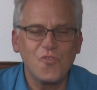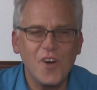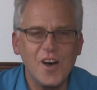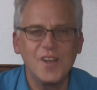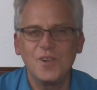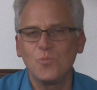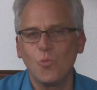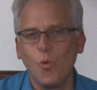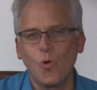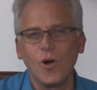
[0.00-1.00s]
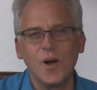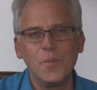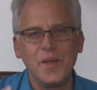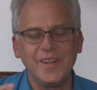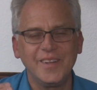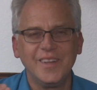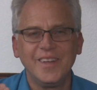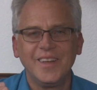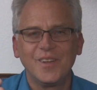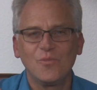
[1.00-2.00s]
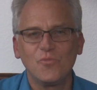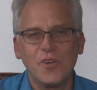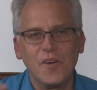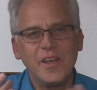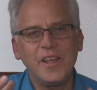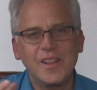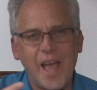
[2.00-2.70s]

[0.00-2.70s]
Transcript: fun, warm, and very